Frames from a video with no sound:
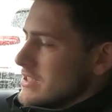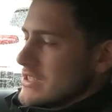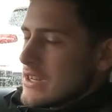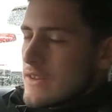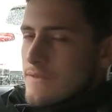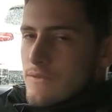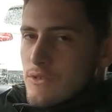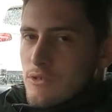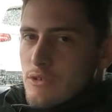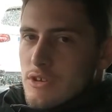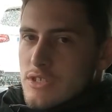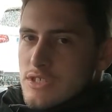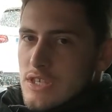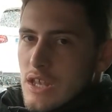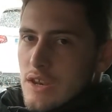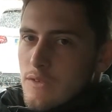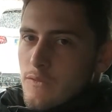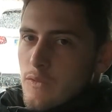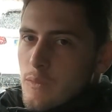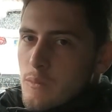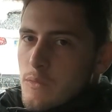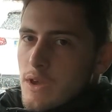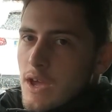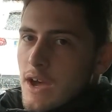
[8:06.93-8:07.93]
and if there is
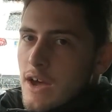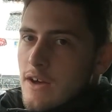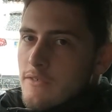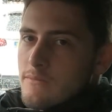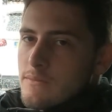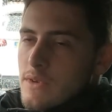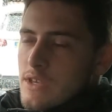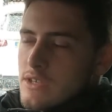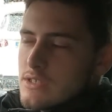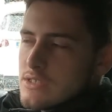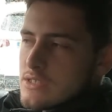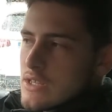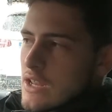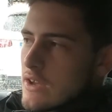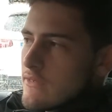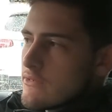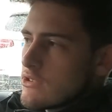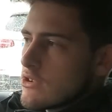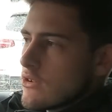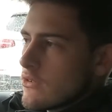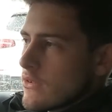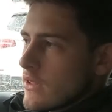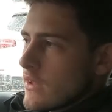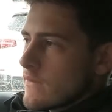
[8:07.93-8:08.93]
anything we have missed in either
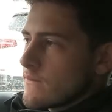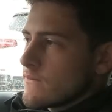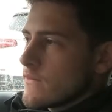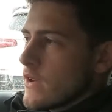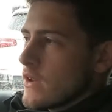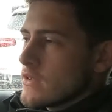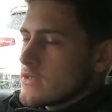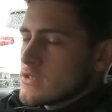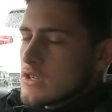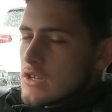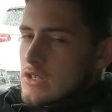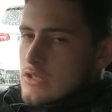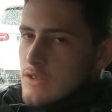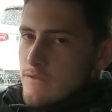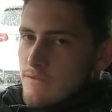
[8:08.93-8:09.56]
the online photos,